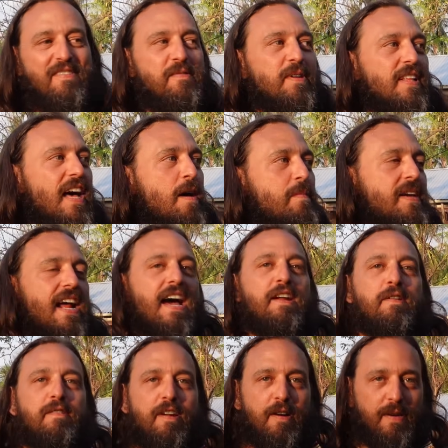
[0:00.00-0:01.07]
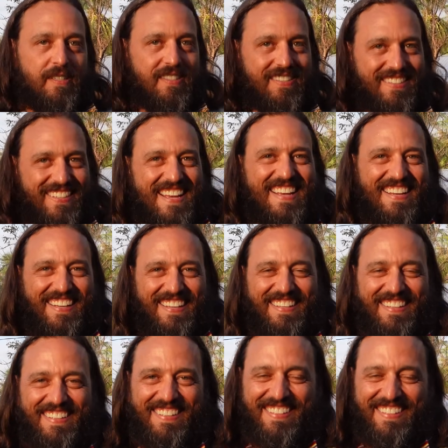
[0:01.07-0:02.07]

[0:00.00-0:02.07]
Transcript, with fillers: well, I'm an I don't knowist.